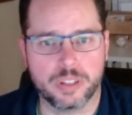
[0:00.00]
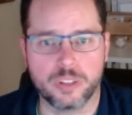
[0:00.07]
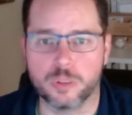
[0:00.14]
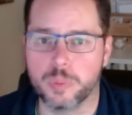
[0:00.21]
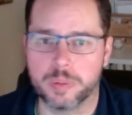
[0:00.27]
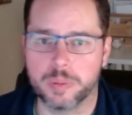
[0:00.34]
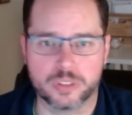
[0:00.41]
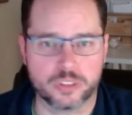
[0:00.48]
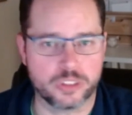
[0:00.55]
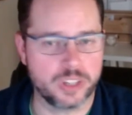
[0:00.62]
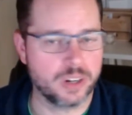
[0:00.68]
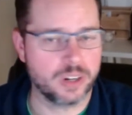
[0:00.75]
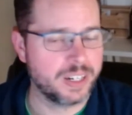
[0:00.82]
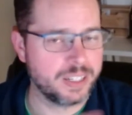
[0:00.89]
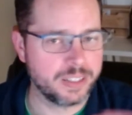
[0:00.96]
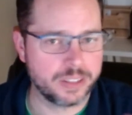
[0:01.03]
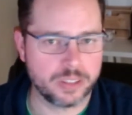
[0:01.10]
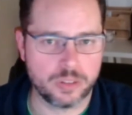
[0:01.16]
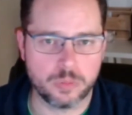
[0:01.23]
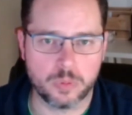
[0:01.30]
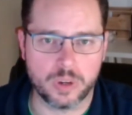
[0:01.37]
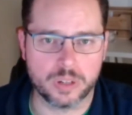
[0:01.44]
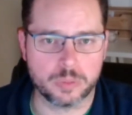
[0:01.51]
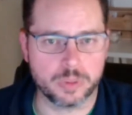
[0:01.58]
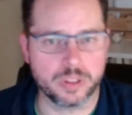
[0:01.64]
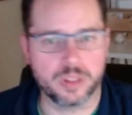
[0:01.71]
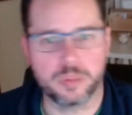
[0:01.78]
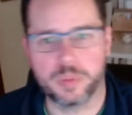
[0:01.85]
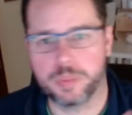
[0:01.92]
You'll be able to share anything you want,
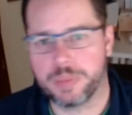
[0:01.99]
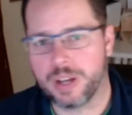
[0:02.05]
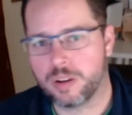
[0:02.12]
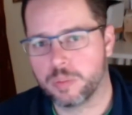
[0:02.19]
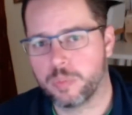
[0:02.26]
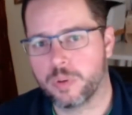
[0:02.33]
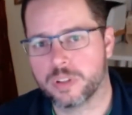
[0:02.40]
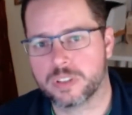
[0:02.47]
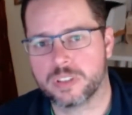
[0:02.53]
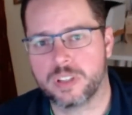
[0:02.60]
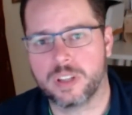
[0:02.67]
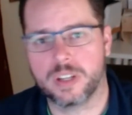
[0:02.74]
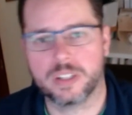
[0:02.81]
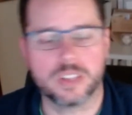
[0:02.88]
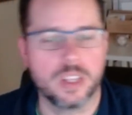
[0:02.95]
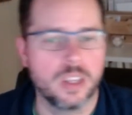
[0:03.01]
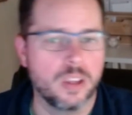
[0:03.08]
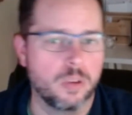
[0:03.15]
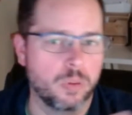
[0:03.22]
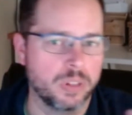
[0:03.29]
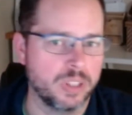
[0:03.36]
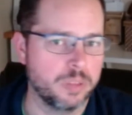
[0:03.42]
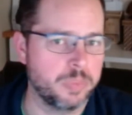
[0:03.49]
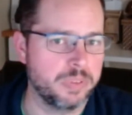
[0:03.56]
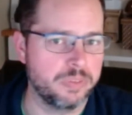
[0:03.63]
whether it be PowerPoint slides, whether it be